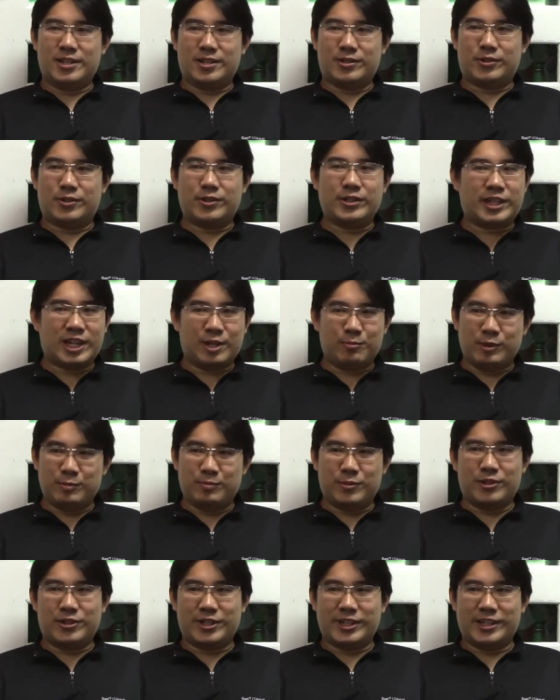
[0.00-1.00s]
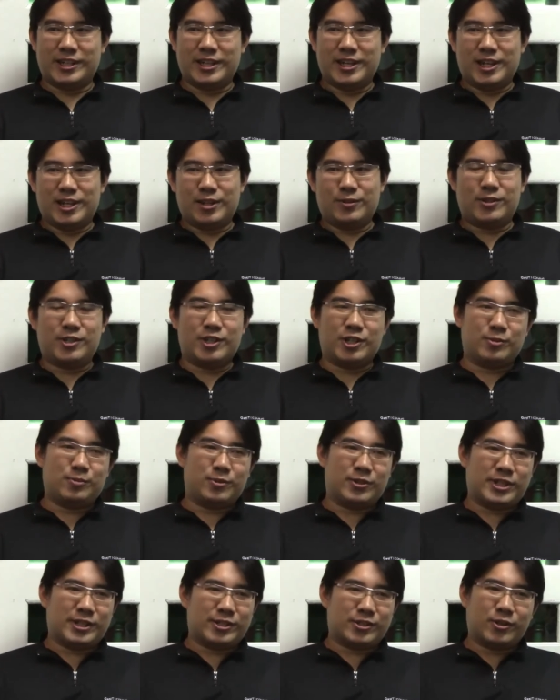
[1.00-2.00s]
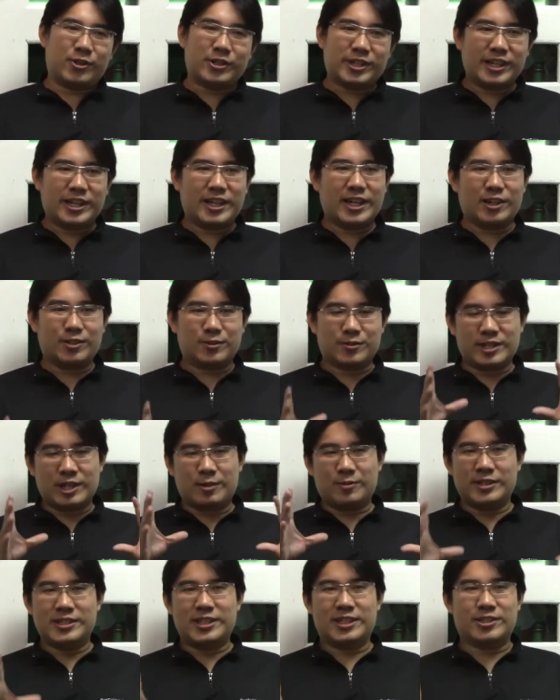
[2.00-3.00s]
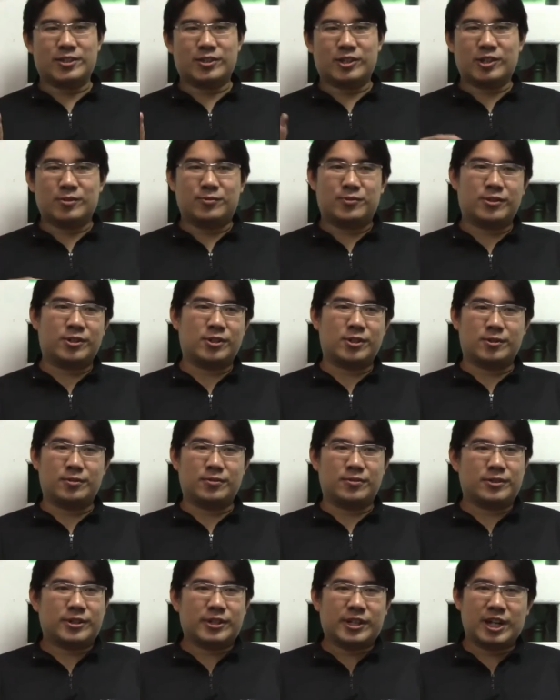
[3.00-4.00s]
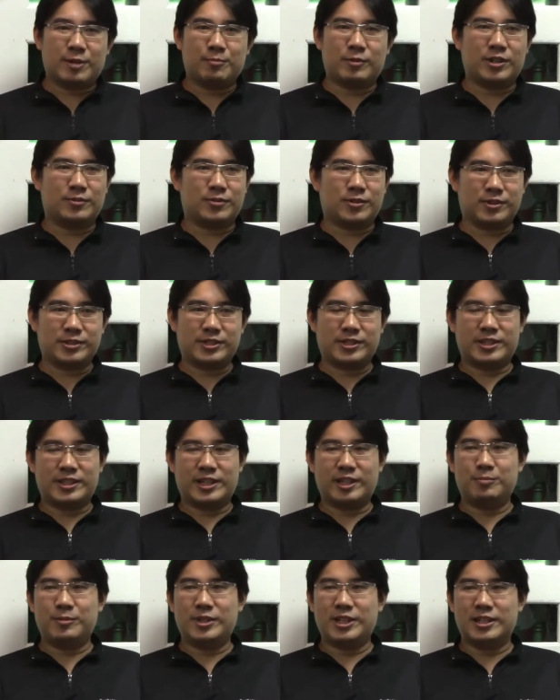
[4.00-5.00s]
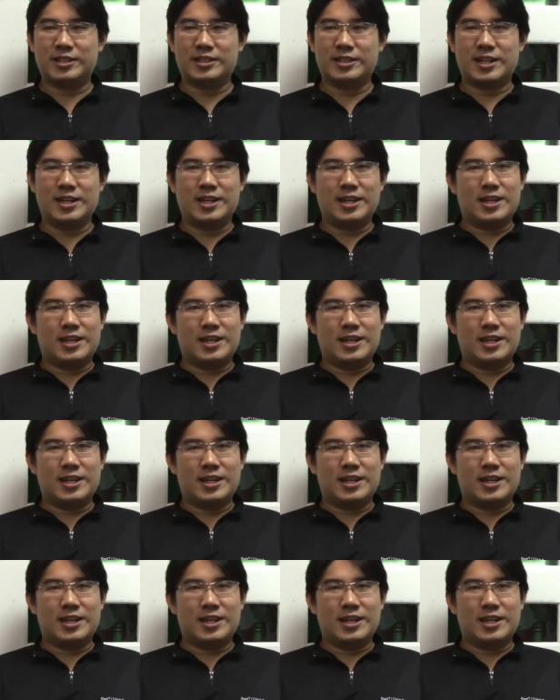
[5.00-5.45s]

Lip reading: So it can't be boring. If you just put a talking head or someone just talking in front of camera for 10 minutes,